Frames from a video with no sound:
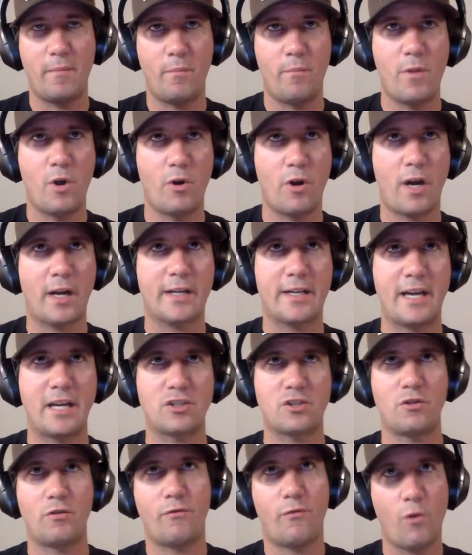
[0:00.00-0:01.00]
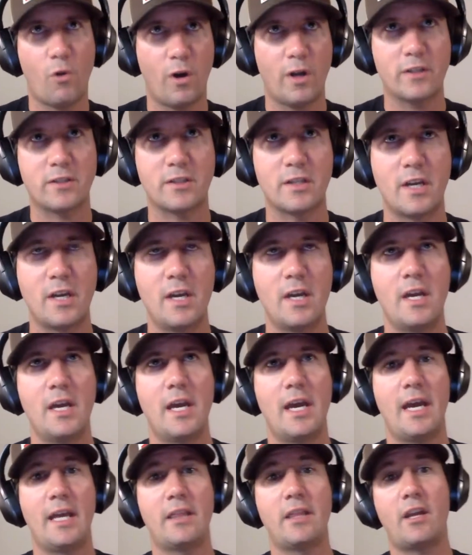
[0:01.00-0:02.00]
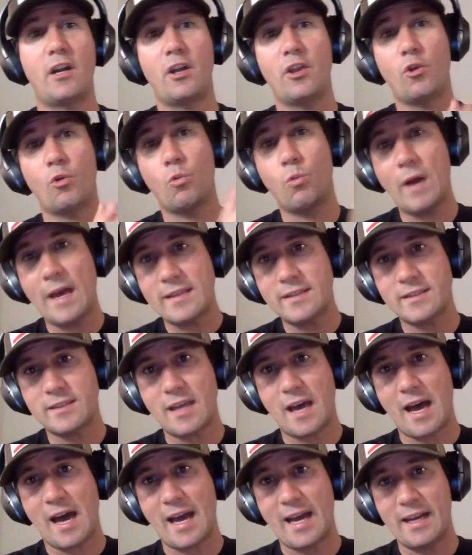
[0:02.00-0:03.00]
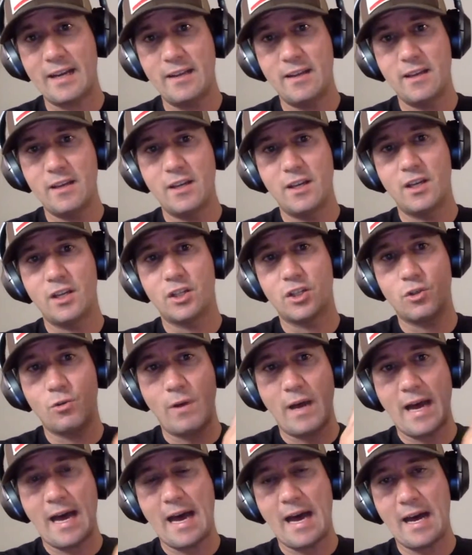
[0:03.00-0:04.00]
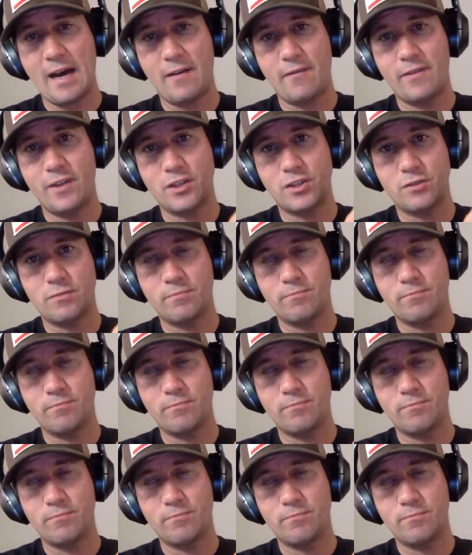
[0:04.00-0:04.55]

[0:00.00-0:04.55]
Modoc National Forest. And then on the west side, you have the